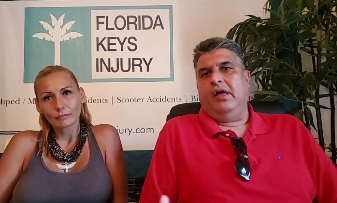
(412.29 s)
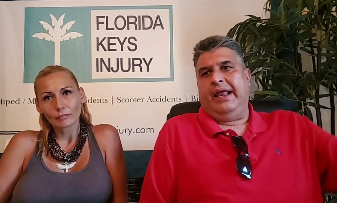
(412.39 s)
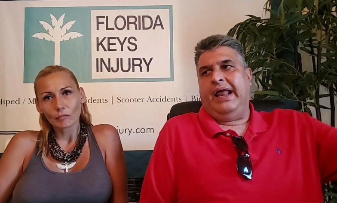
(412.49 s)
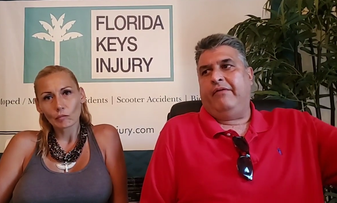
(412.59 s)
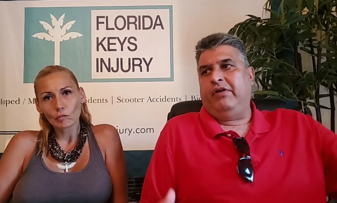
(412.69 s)

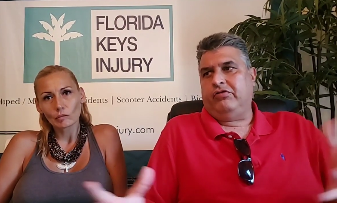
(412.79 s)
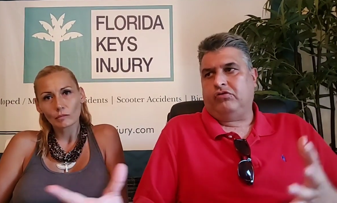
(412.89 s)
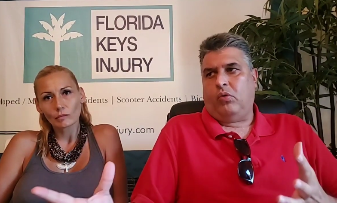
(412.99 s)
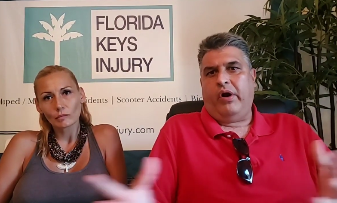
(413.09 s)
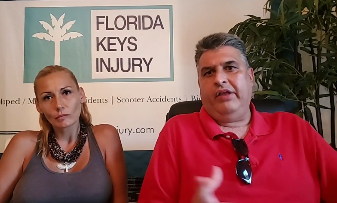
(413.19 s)
Speaker 1: and every
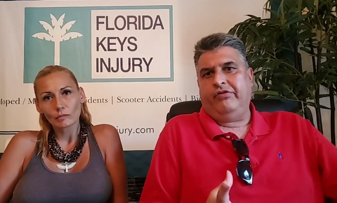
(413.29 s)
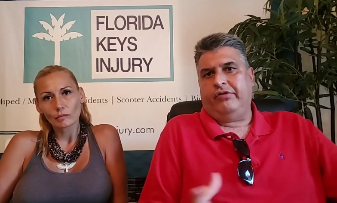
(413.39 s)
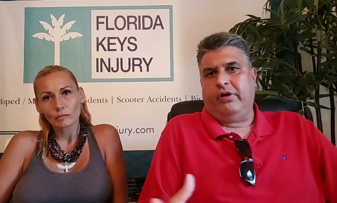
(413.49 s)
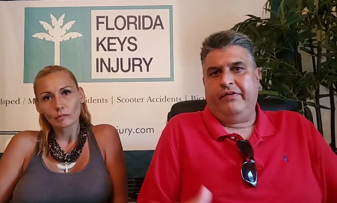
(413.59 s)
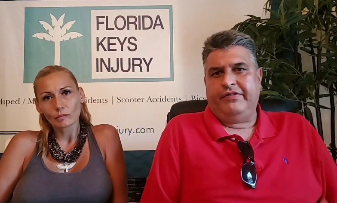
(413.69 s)
square inch
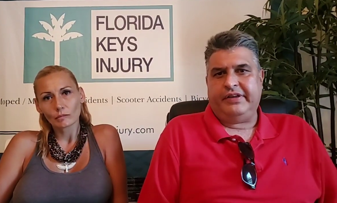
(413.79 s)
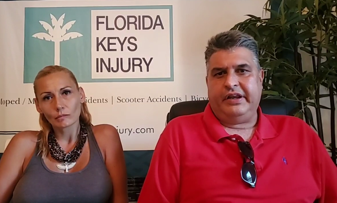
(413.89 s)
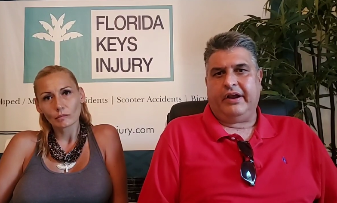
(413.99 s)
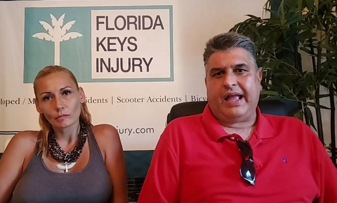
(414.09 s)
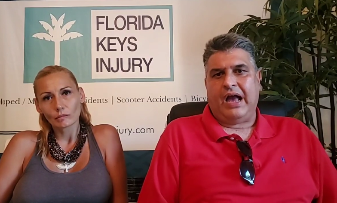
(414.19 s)
of the
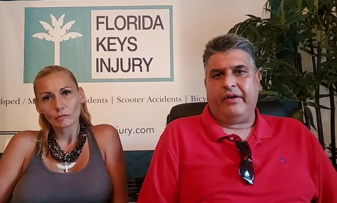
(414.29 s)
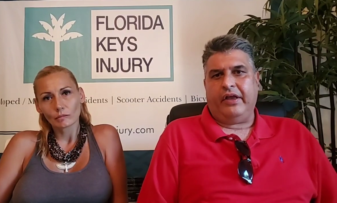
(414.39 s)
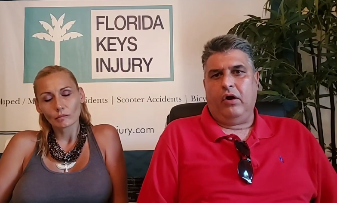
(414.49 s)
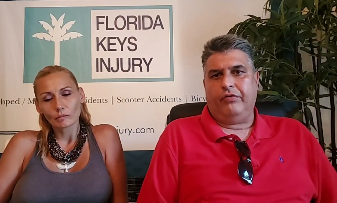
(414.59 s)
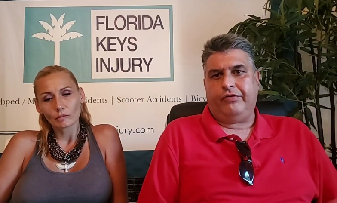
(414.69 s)
city or county they
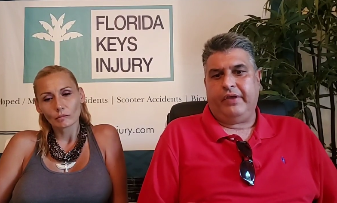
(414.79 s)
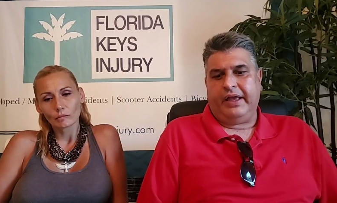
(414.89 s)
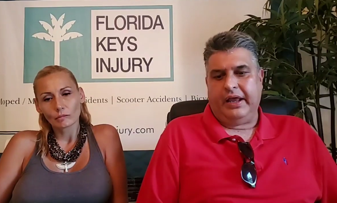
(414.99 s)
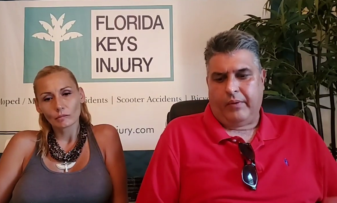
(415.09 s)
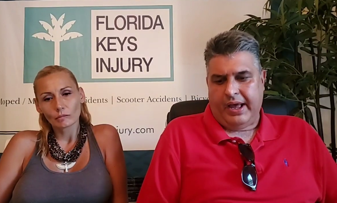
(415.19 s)
go to, they
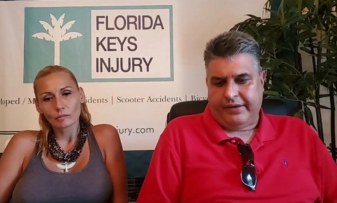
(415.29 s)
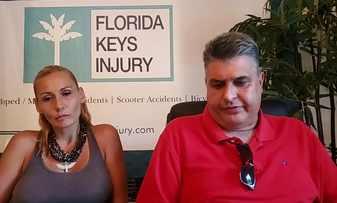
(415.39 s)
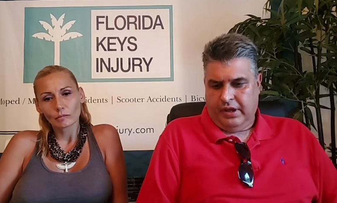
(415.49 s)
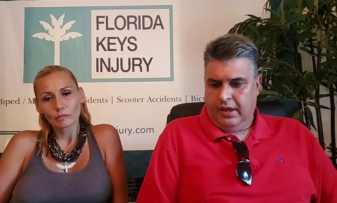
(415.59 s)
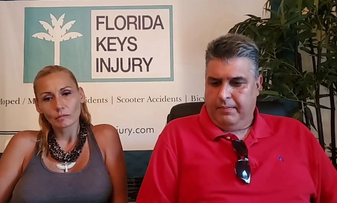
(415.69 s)
get
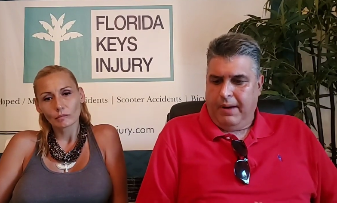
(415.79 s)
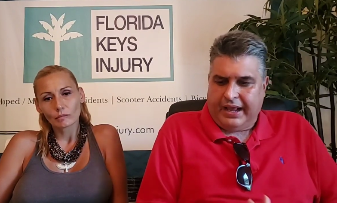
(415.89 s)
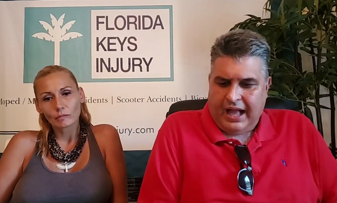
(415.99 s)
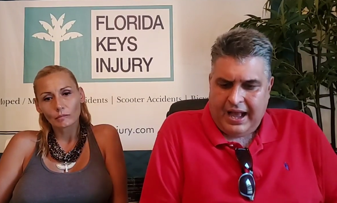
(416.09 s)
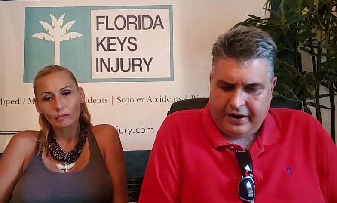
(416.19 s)
harassed?
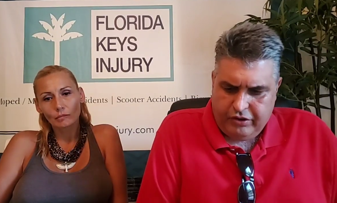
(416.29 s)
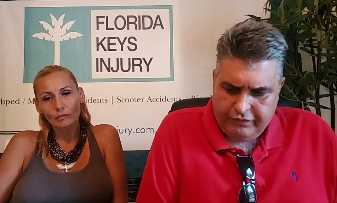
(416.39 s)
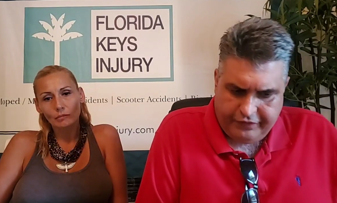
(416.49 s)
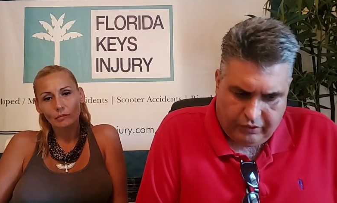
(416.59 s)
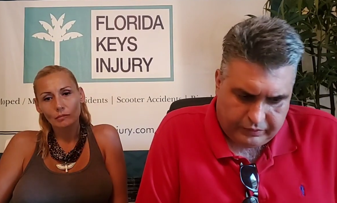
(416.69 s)
Monica, how do you
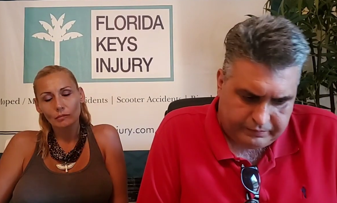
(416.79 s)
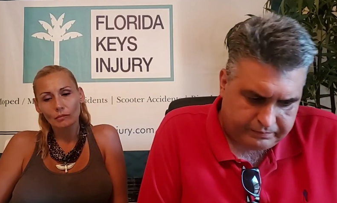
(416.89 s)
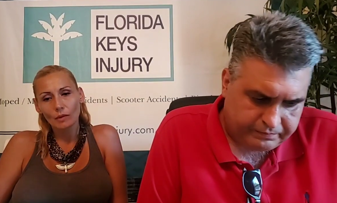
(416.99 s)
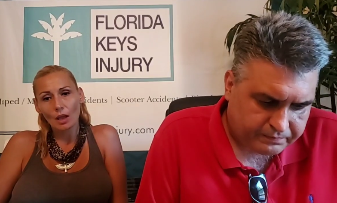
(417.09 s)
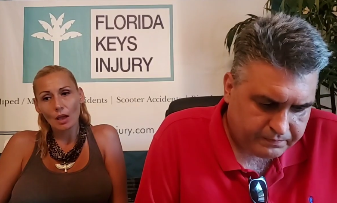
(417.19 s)
feel?
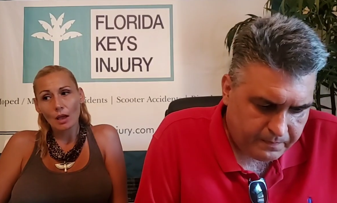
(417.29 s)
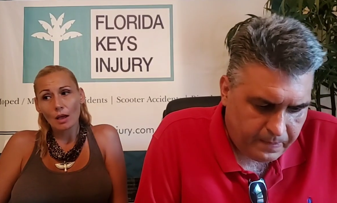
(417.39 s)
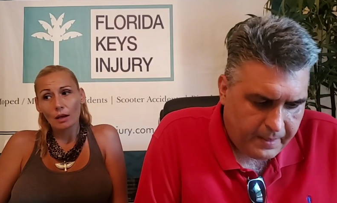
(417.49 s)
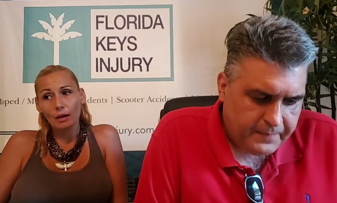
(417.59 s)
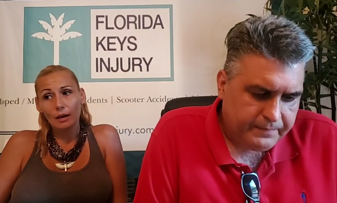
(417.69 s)

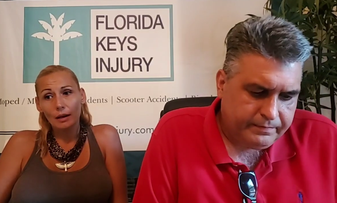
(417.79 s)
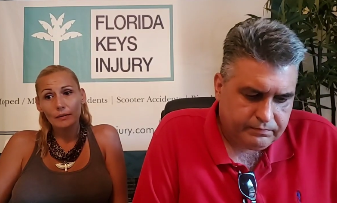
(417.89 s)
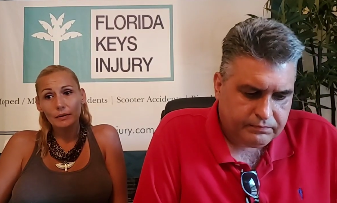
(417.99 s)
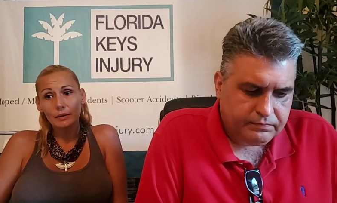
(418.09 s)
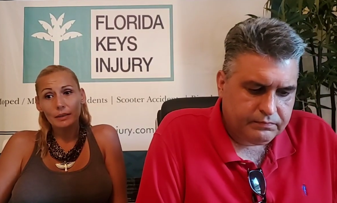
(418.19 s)
Speaker 2: I
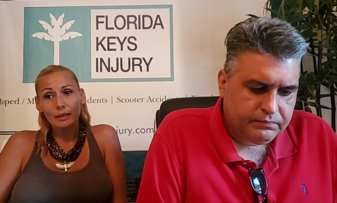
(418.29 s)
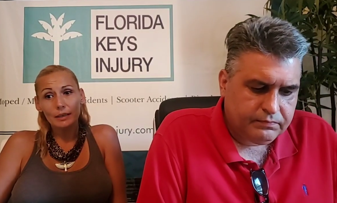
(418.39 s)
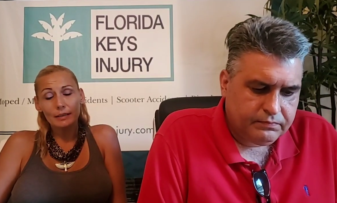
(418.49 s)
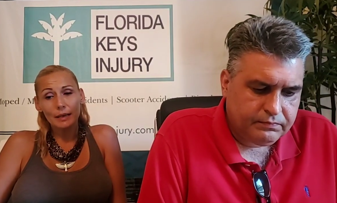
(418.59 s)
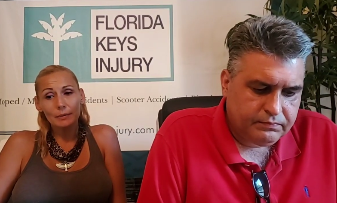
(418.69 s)
feel that
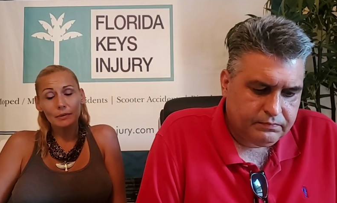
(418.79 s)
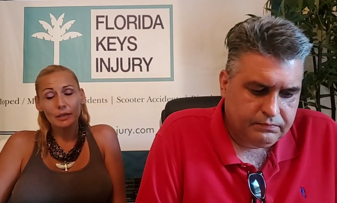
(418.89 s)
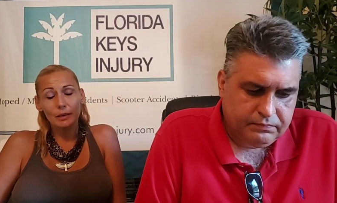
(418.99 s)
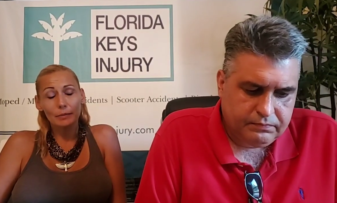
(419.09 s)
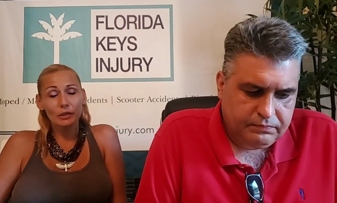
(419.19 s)
it's
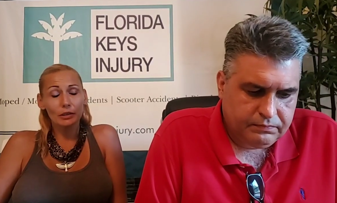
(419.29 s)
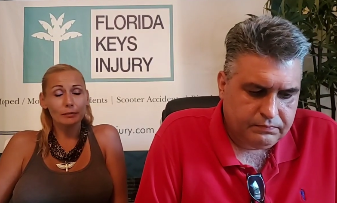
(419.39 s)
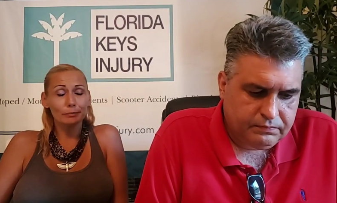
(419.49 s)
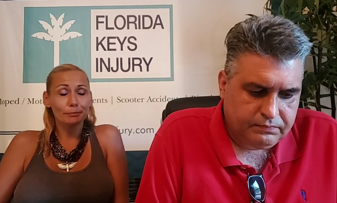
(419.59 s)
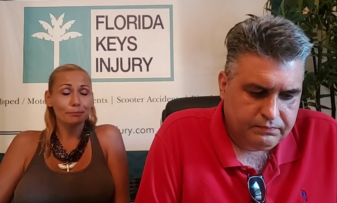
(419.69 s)
absolutely
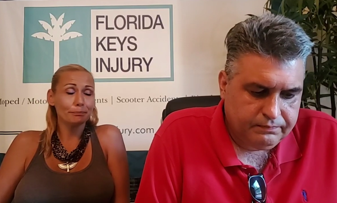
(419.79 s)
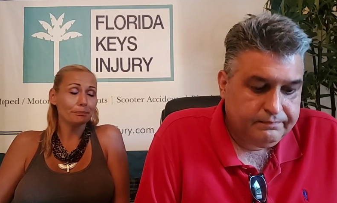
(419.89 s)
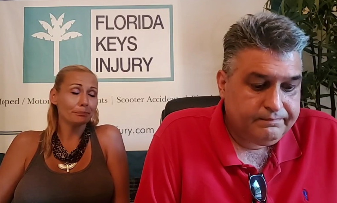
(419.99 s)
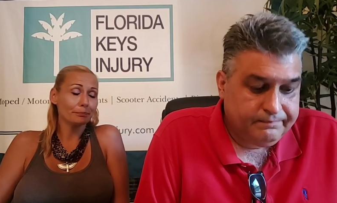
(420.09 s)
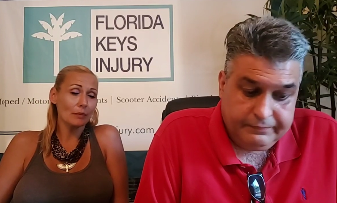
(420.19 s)
absurd,
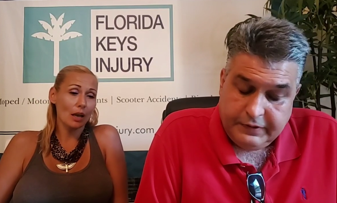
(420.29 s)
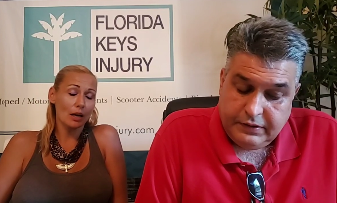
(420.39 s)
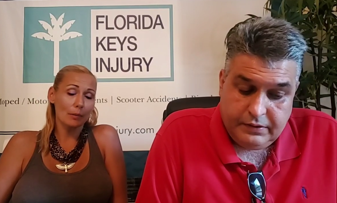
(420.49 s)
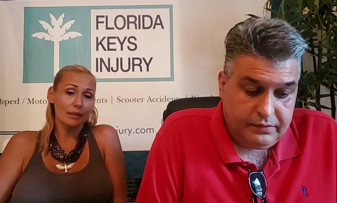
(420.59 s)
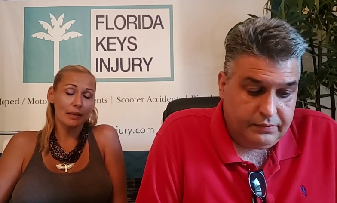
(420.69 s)

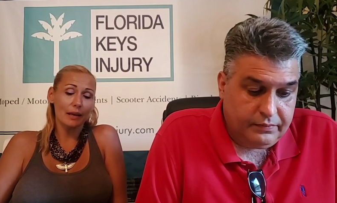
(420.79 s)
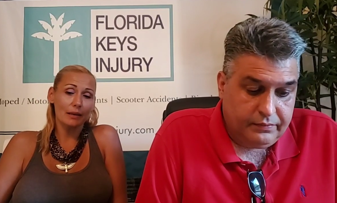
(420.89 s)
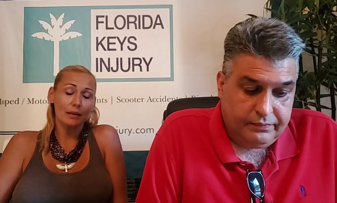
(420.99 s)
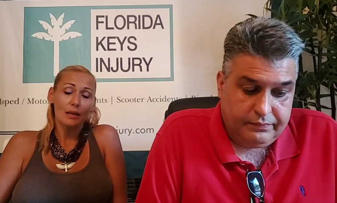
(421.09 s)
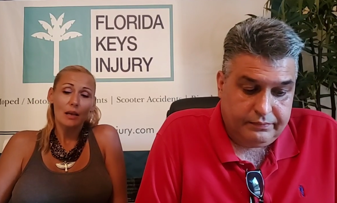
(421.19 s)
100%.
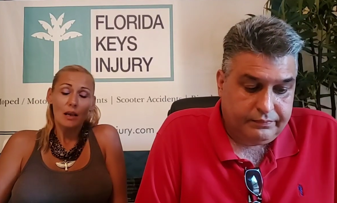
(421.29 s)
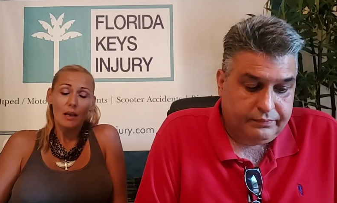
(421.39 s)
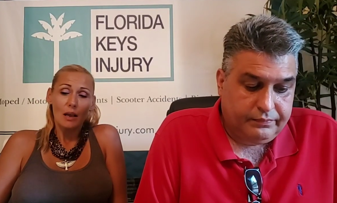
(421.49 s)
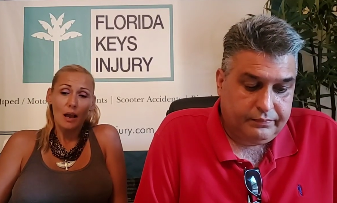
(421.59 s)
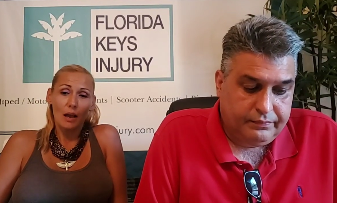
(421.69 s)

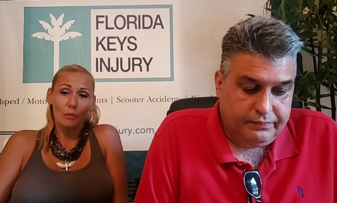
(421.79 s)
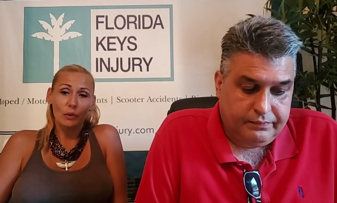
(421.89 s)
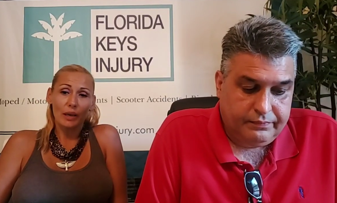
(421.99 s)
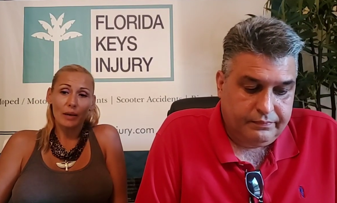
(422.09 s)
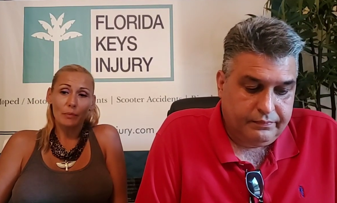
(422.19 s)

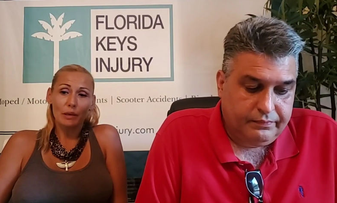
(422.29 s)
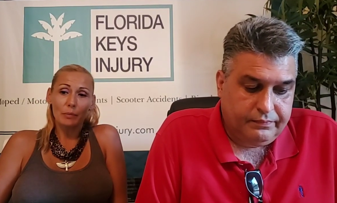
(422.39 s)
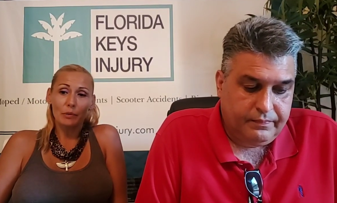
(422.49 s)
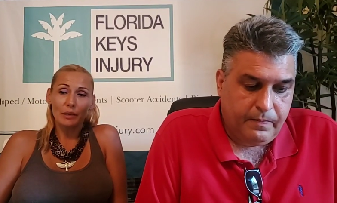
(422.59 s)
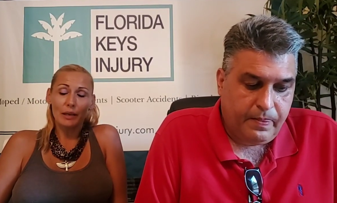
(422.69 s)
We have
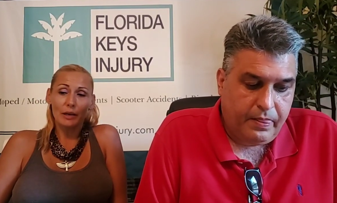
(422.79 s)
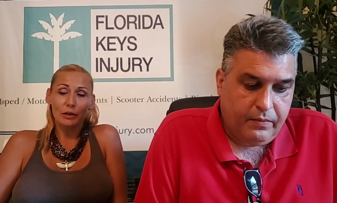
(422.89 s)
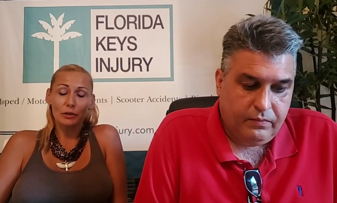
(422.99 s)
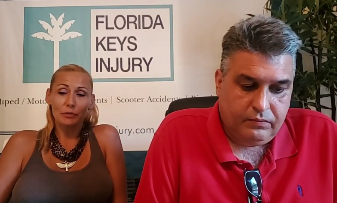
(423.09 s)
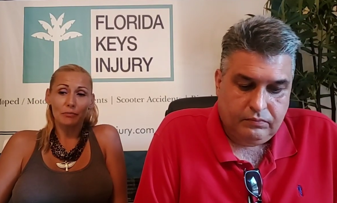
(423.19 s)
people
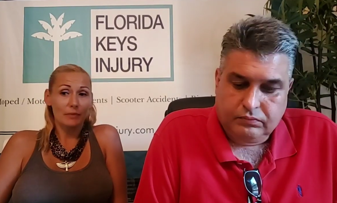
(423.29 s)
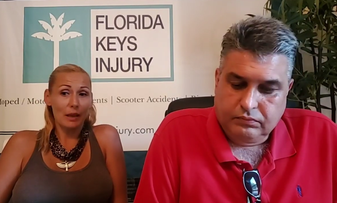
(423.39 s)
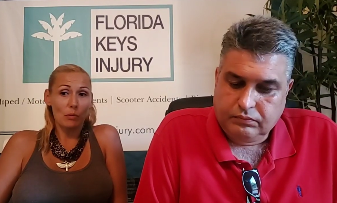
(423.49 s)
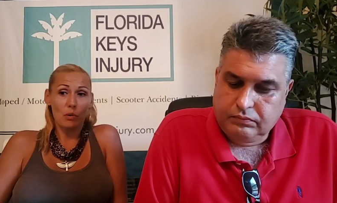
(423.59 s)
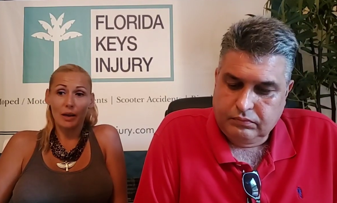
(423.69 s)
that
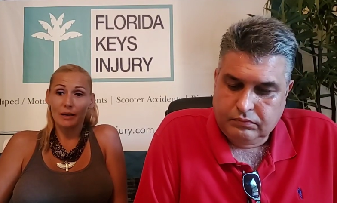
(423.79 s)
want